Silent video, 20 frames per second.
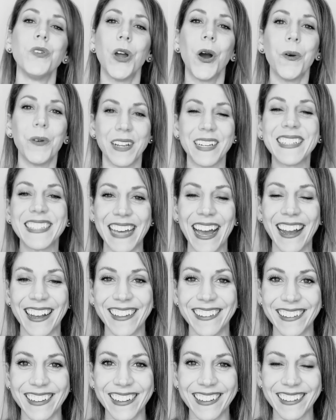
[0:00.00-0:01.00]
know
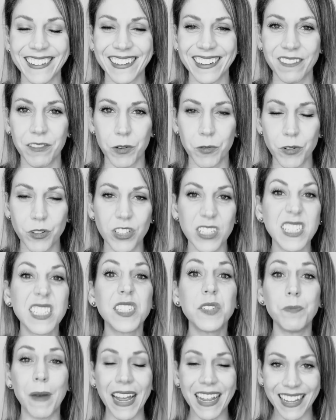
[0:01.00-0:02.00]
exactly, when we're just
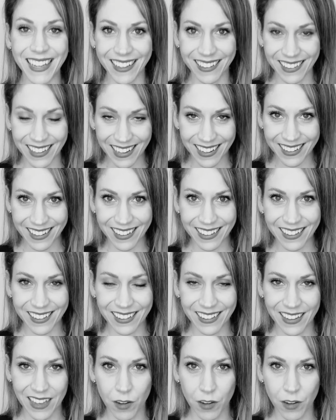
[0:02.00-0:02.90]
speculating,